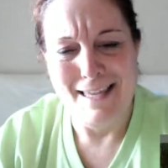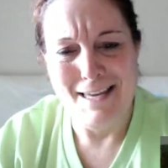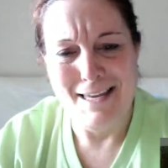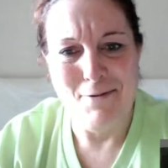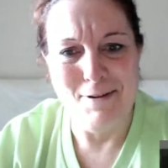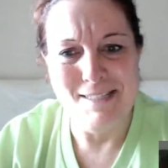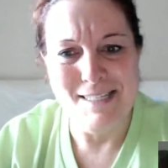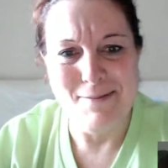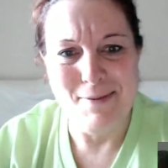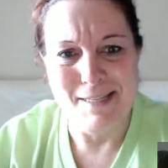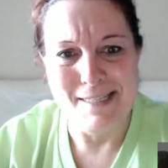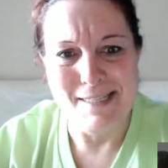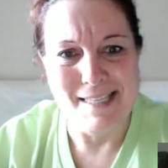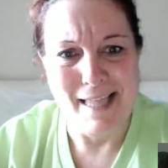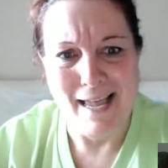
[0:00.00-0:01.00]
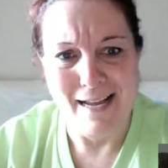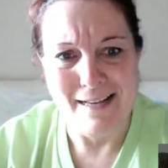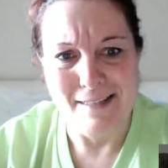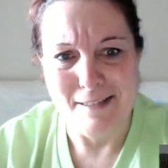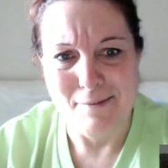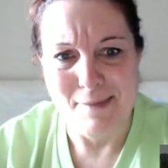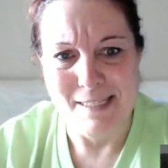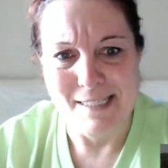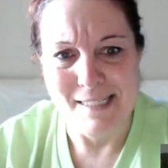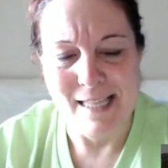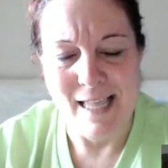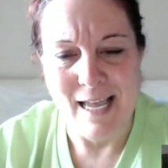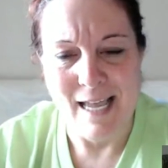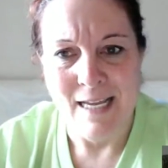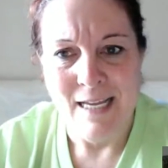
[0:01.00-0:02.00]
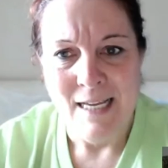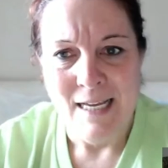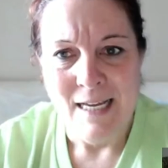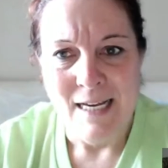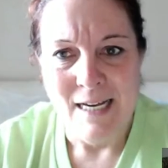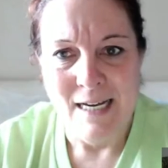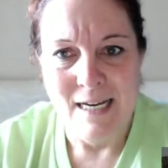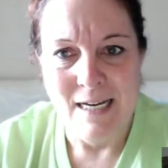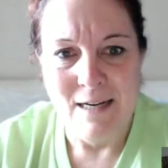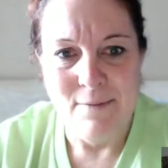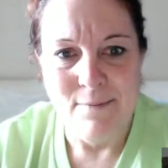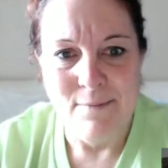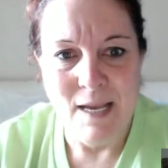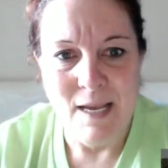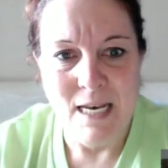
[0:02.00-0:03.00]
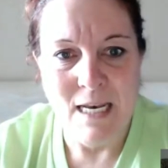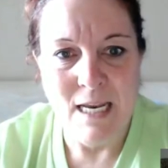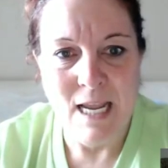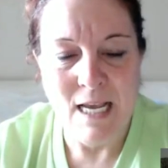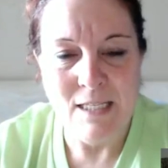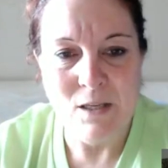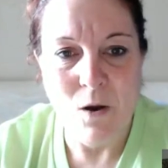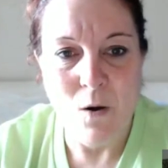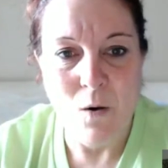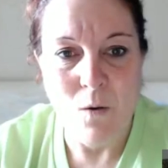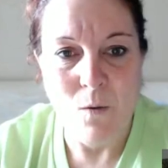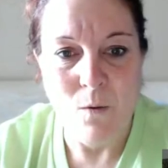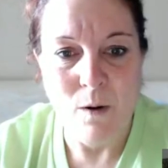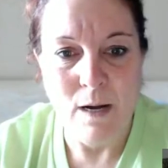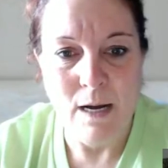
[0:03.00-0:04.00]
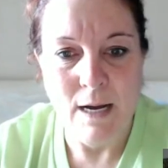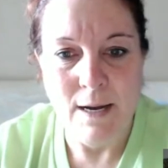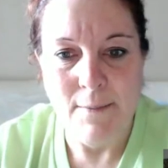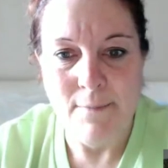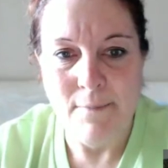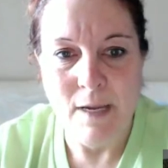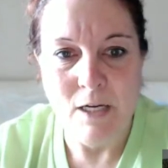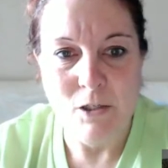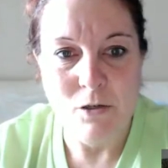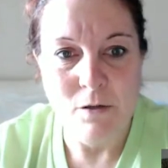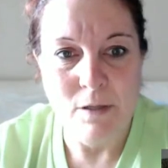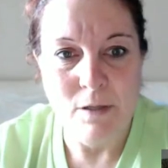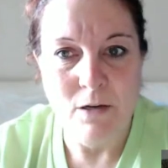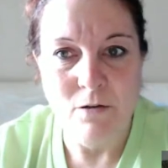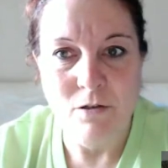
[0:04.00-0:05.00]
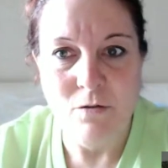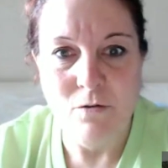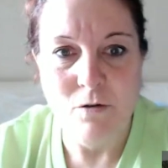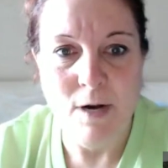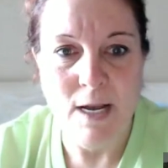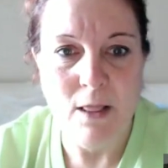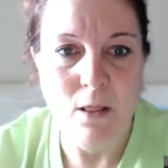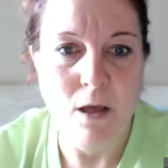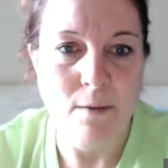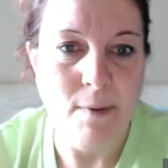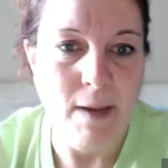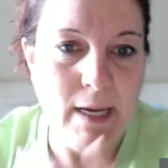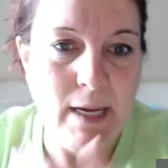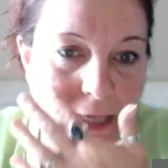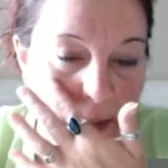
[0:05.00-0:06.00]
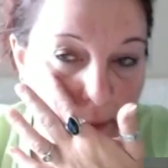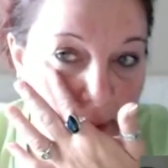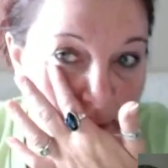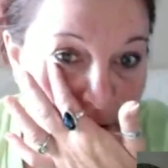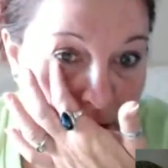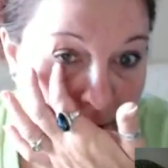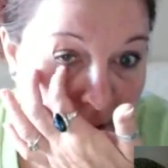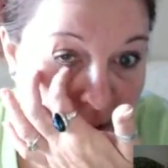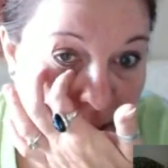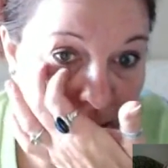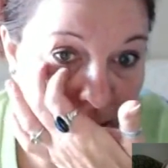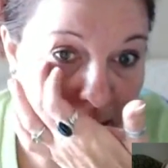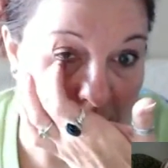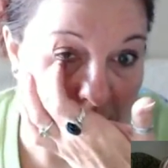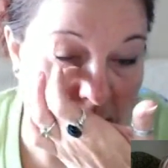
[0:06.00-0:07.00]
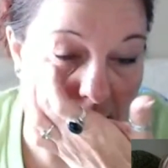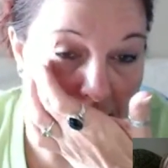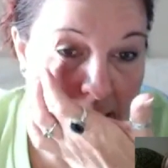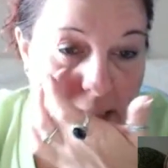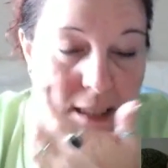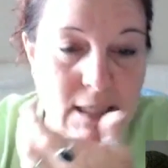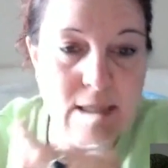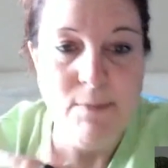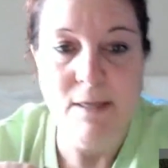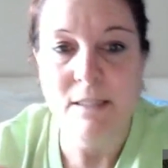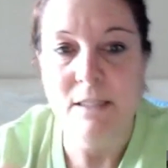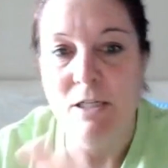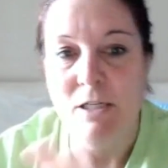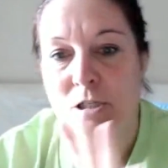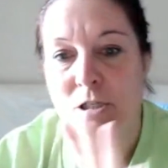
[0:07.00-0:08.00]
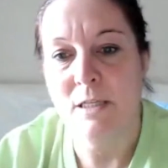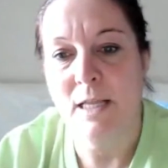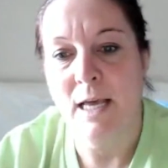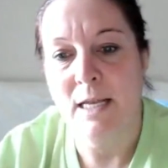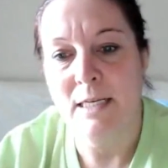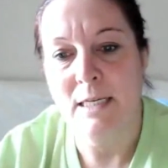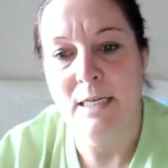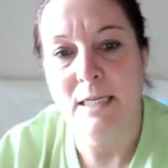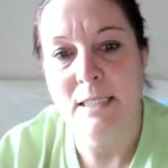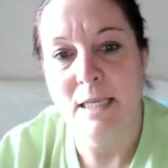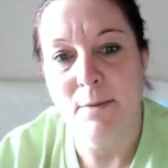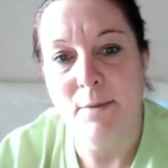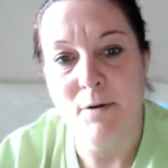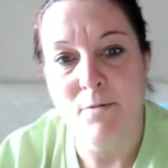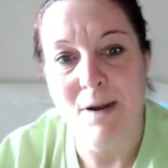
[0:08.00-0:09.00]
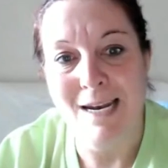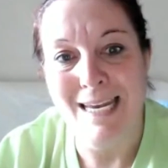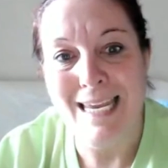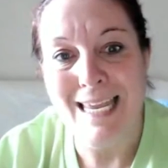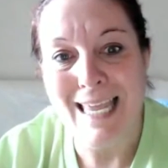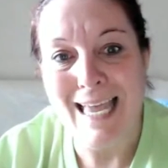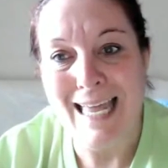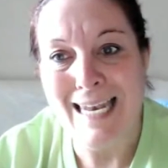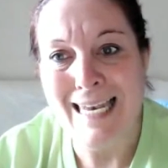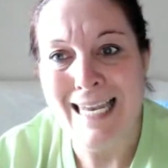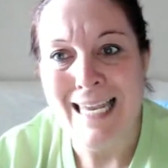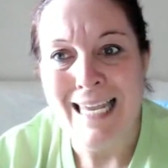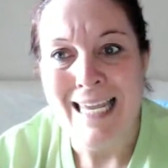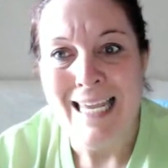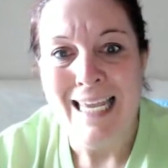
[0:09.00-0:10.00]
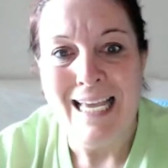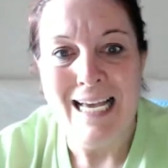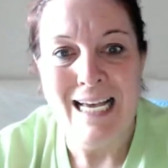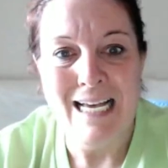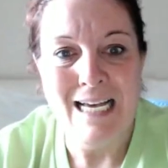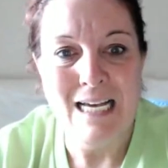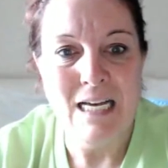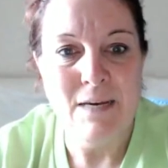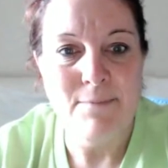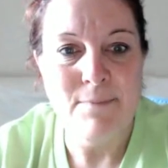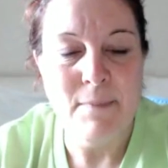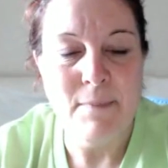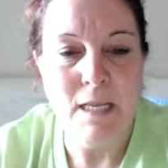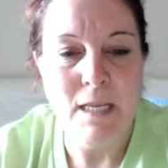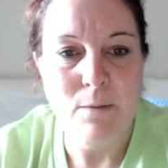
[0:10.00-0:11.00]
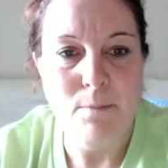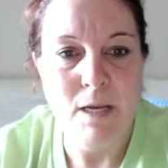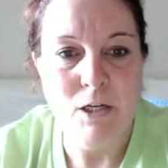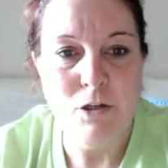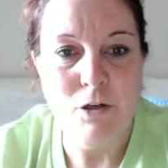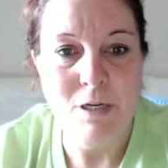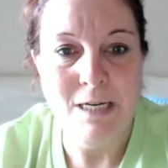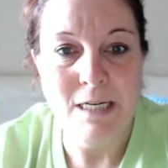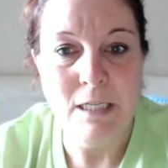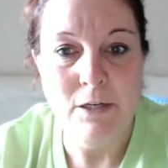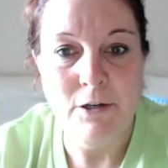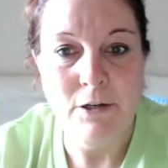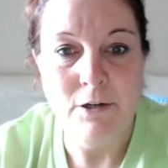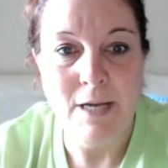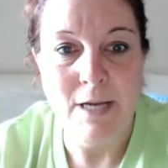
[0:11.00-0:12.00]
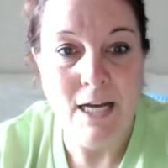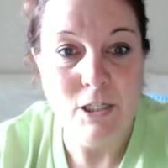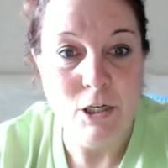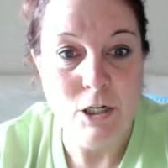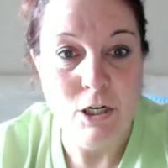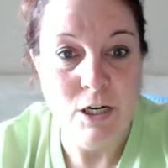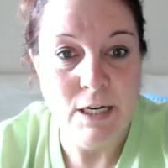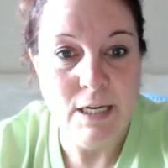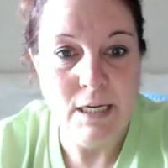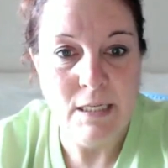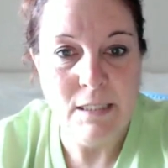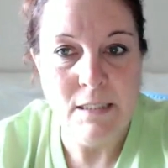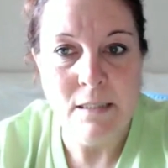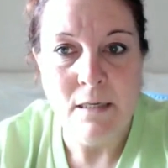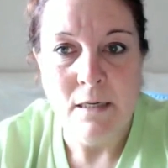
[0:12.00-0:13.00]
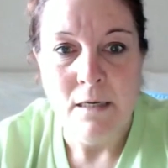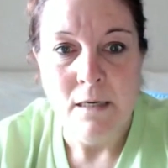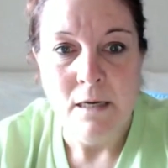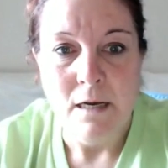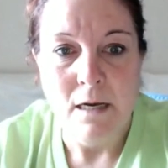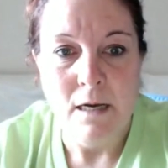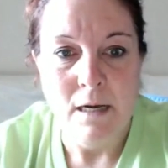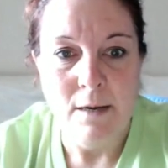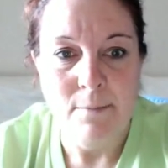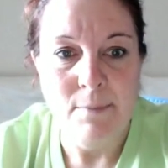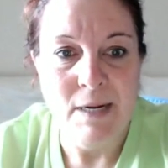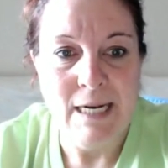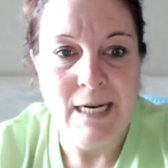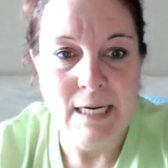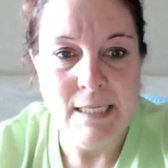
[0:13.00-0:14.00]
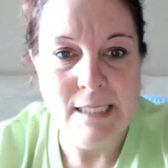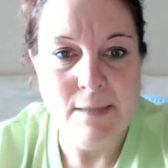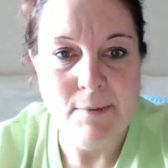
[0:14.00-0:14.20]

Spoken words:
that you won't see me in Slack, because I'll be in Slack. And yes, make sure that you do try and log back into the membership site. I did get the message that it is up and running again. Make sure you clear your cache and cookies, but it is